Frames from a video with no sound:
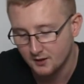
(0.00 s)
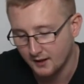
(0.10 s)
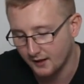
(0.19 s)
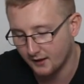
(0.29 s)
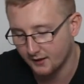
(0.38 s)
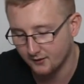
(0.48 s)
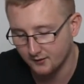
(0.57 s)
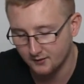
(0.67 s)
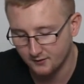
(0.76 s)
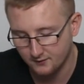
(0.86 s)

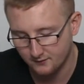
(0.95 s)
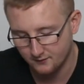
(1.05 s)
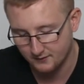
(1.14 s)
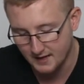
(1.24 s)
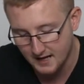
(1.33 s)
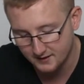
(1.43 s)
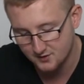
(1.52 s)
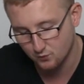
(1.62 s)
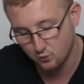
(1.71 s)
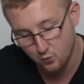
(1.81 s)
And that
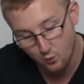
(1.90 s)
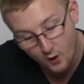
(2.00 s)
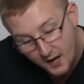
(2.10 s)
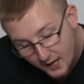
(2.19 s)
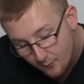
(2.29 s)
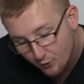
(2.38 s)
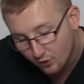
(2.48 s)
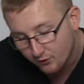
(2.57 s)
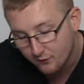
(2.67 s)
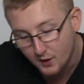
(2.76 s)
is way
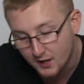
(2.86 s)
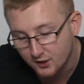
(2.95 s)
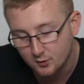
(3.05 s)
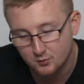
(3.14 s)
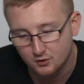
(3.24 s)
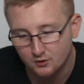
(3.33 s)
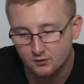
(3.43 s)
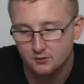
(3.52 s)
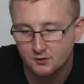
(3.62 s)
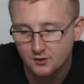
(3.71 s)
more
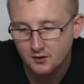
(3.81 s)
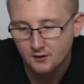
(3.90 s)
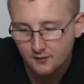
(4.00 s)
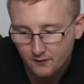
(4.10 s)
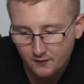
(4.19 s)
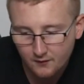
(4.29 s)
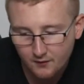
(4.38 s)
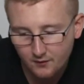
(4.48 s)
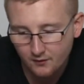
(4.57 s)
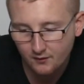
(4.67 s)
valuable
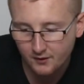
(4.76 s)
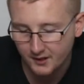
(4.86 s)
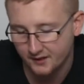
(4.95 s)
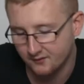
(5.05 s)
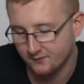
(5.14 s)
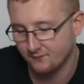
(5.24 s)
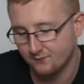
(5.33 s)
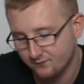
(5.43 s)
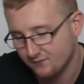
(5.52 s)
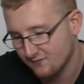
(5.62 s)
than
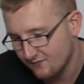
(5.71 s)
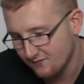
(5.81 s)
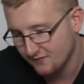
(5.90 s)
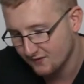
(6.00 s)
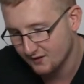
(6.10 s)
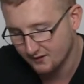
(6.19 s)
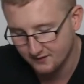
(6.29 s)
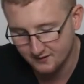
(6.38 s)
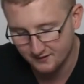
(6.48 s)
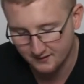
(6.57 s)

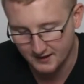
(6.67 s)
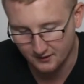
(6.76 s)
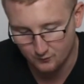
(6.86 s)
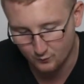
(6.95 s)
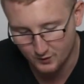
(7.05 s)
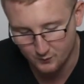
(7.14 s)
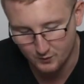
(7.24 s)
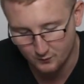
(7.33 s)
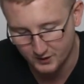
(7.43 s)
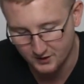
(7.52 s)
like
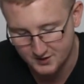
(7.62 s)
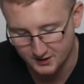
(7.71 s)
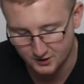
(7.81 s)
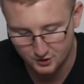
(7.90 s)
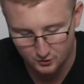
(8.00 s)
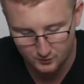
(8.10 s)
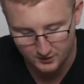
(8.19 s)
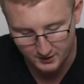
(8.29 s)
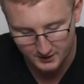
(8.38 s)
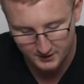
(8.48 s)
what else I can do
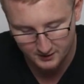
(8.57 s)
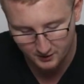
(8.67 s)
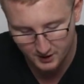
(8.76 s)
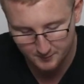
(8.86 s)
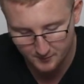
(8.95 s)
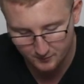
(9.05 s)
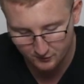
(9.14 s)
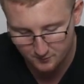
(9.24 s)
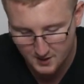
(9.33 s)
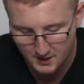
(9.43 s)
with it. And a lot of people
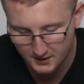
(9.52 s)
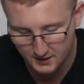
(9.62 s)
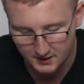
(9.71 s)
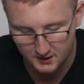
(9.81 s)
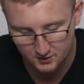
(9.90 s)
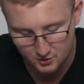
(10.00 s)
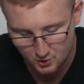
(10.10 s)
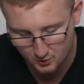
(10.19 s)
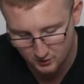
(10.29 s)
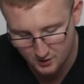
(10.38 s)
of my
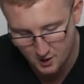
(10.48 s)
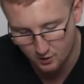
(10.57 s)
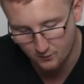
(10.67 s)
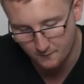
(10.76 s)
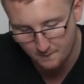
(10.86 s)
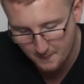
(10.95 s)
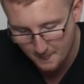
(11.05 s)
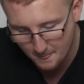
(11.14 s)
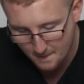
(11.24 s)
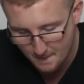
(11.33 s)
age, you know,
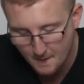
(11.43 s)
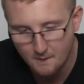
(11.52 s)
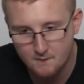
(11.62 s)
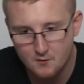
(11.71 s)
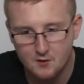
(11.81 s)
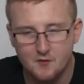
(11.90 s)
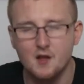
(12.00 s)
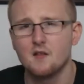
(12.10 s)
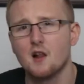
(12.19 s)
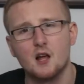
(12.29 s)

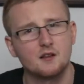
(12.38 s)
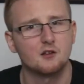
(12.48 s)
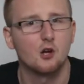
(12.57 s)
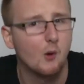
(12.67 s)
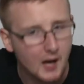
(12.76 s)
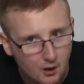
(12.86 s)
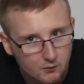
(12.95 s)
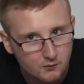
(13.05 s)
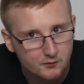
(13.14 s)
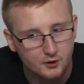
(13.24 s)
they like to go
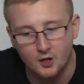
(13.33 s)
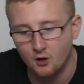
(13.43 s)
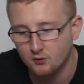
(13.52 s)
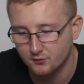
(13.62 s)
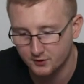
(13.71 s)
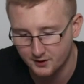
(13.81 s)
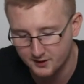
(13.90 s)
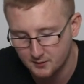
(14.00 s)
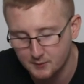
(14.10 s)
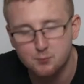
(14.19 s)
out, you know, they
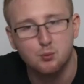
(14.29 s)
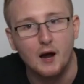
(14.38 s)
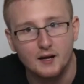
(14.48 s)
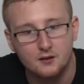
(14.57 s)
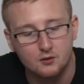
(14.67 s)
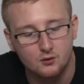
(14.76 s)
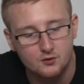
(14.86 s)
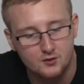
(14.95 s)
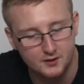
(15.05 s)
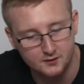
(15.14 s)
like to be
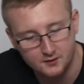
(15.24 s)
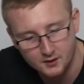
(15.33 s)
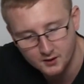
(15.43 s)
practical. And